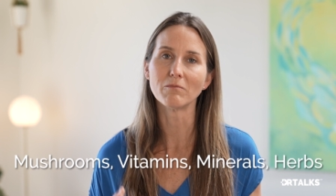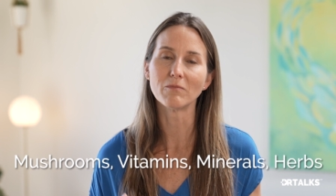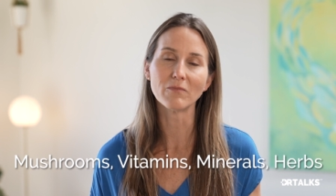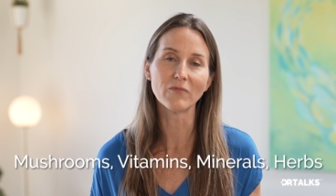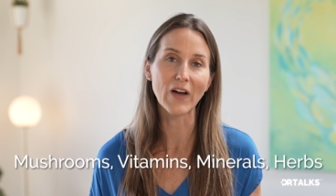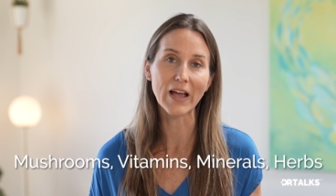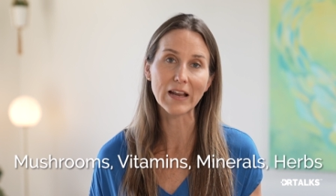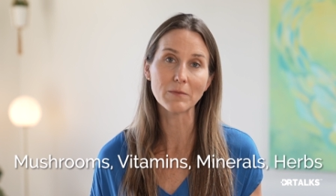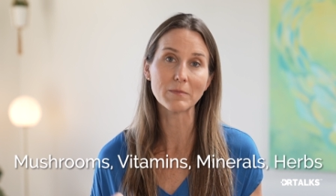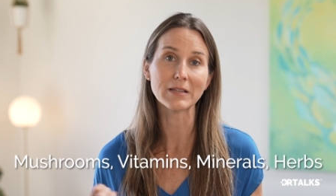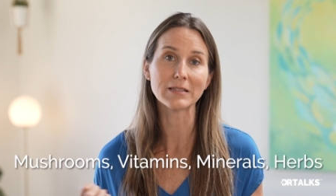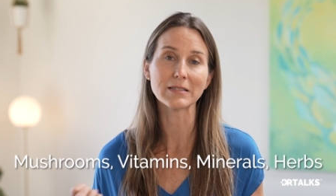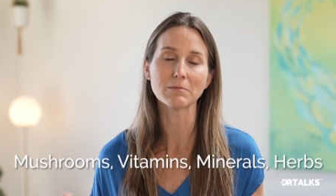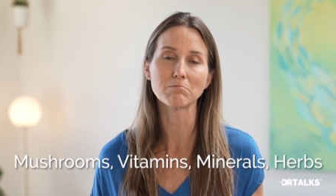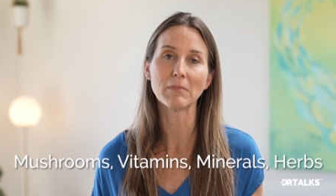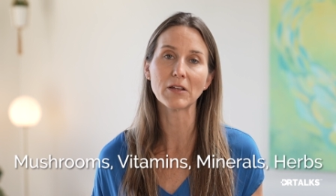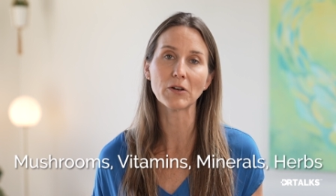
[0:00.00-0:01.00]

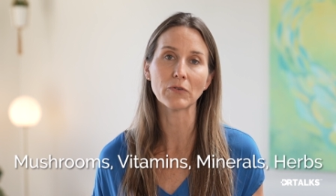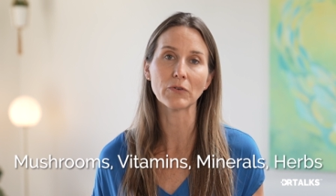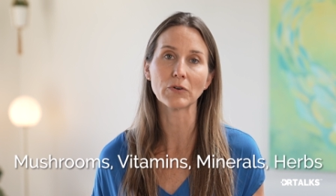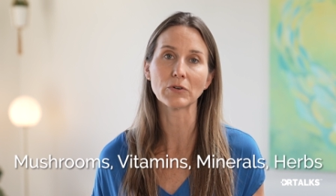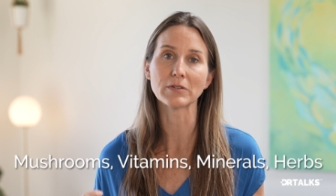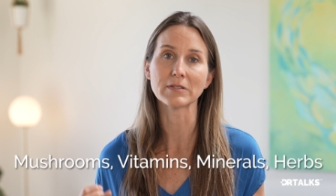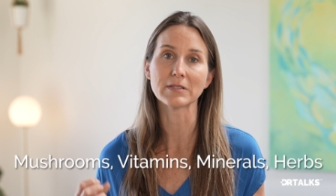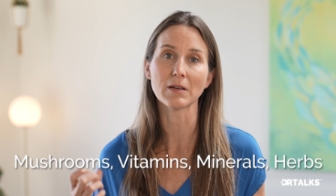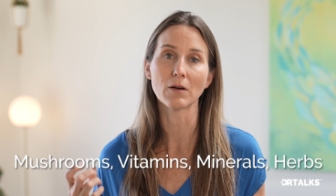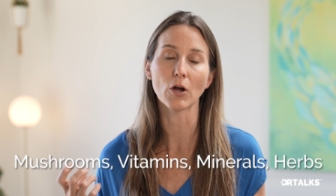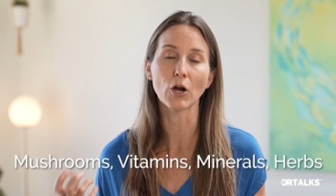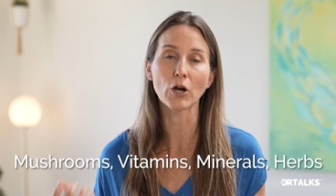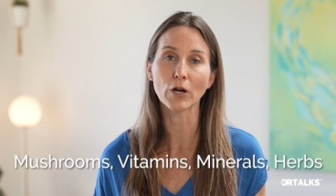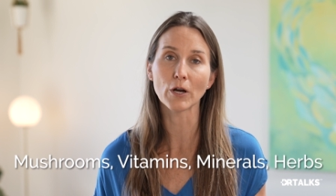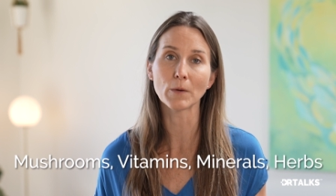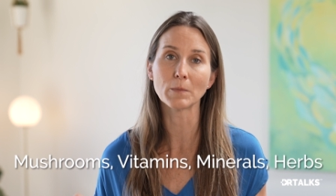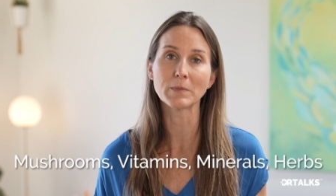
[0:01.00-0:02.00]
vitamins, minerals,
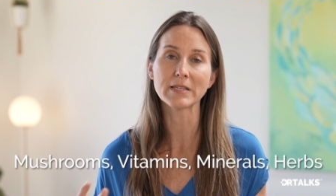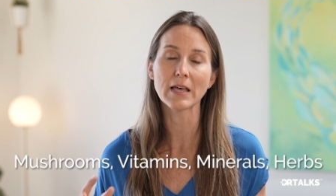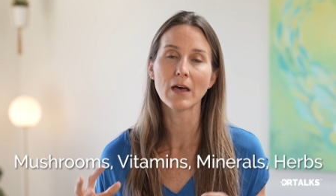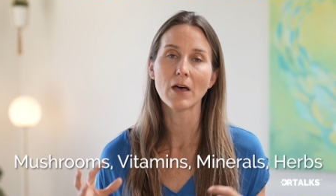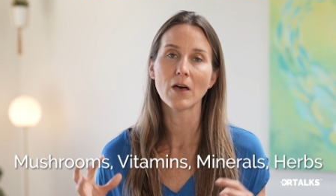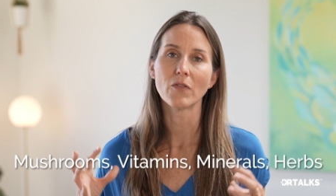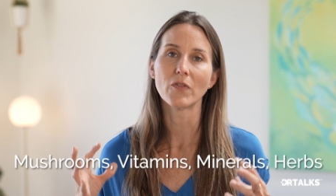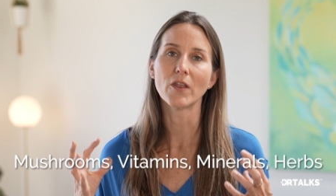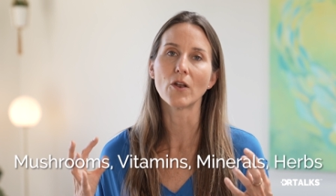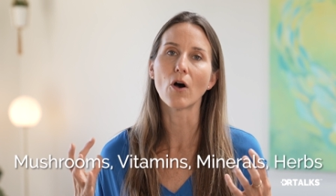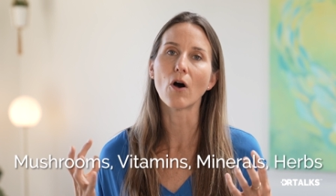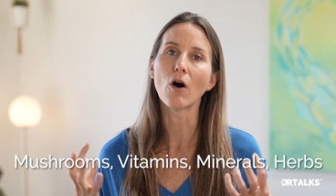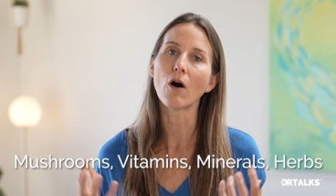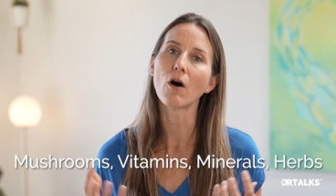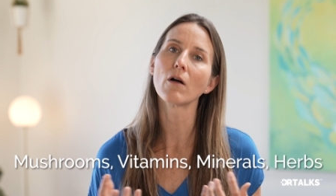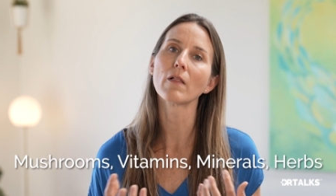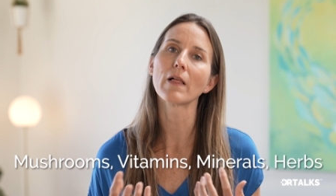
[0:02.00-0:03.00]
herbs that
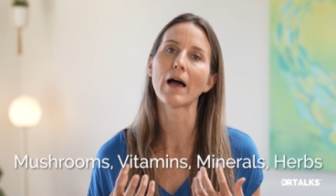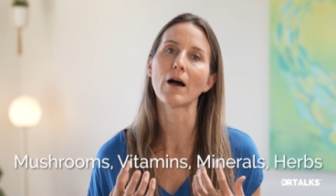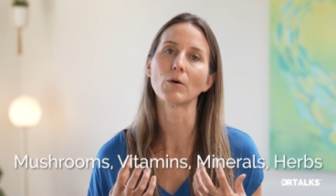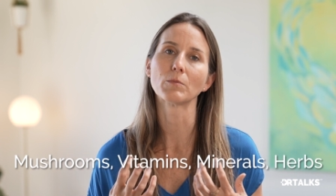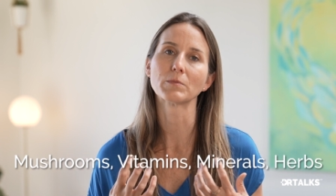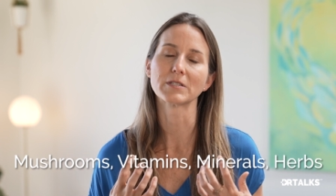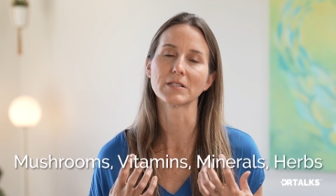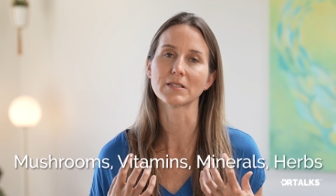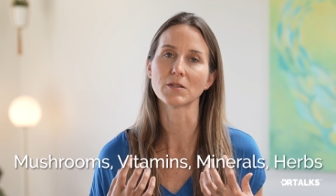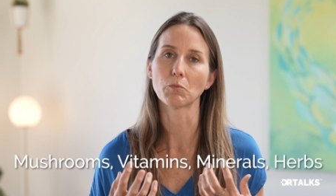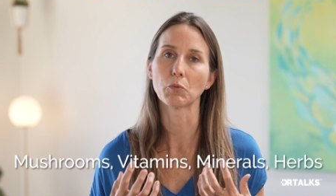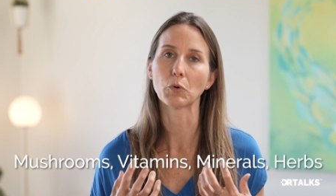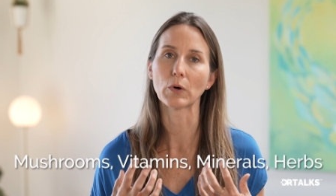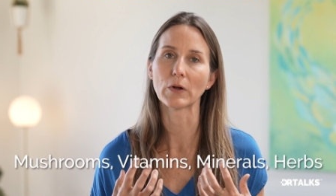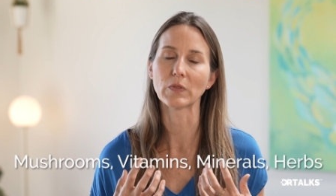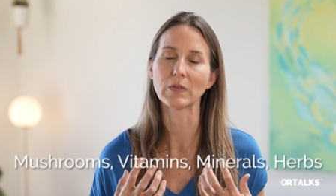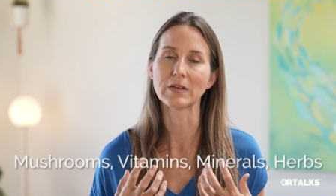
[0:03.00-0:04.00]
all help to
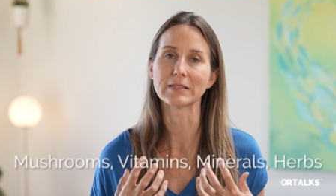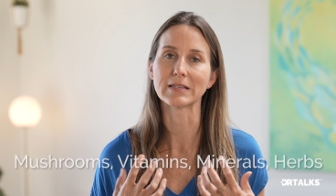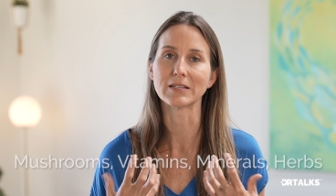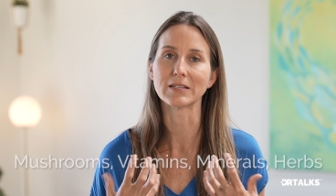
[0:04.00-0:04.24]
support these